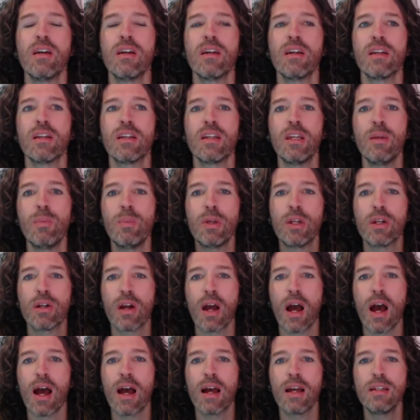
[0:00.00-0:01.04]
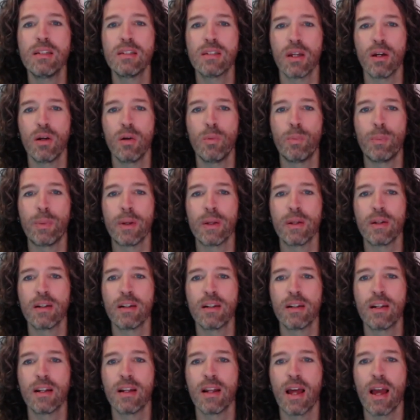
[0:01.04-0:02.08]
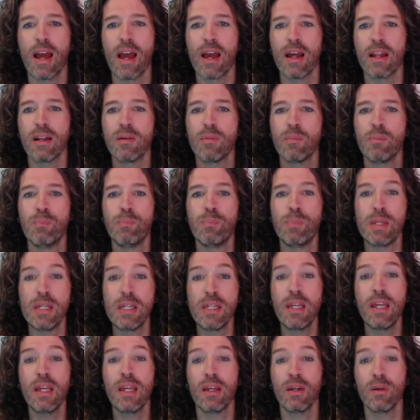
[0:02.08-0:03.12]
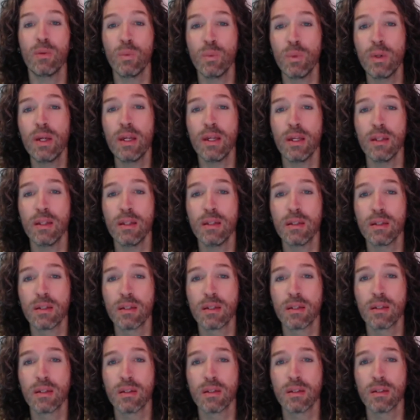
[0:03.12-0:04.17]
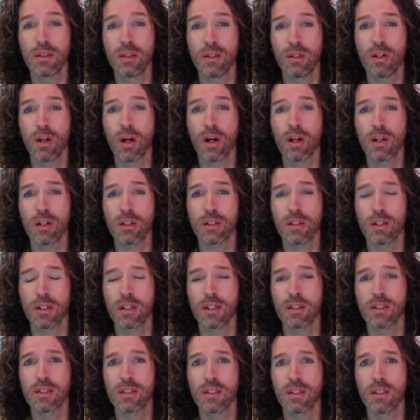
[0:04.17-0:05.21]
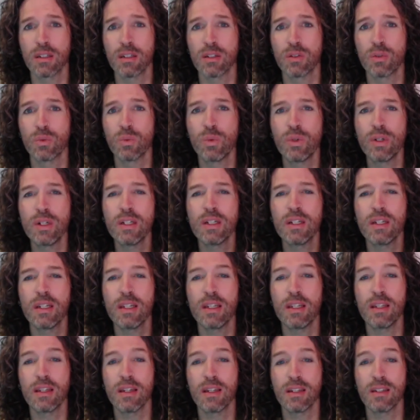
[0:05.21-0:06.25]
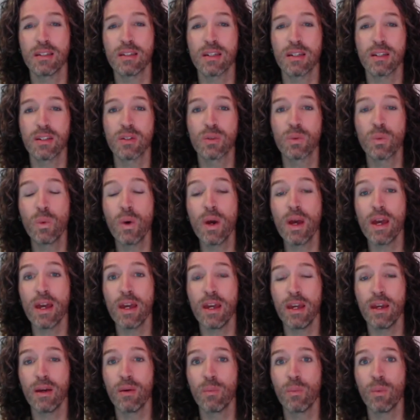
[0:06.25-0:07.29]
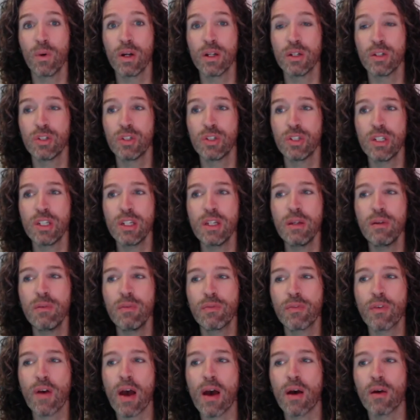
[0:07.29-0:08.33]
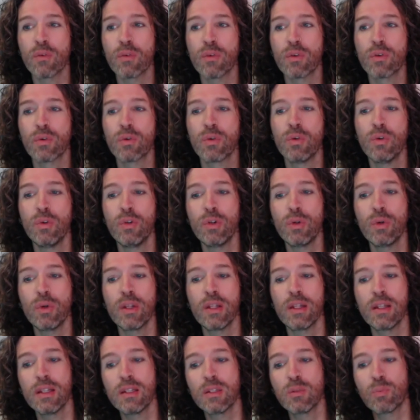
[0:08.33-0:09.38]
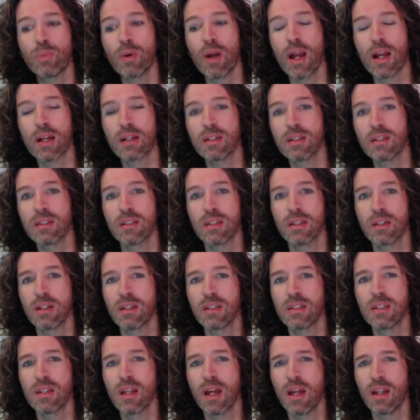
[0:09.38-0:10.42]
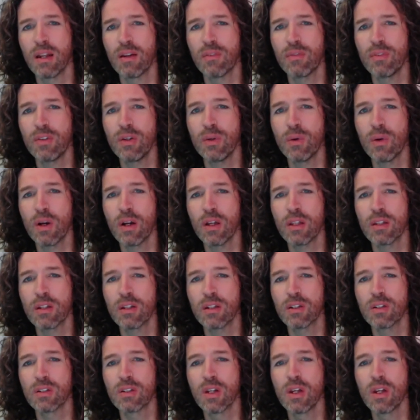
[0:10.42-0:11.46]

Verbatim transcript: keeping your eyes open and being with the darkness in this really intense way. And what she found through doing this practice and, and a few others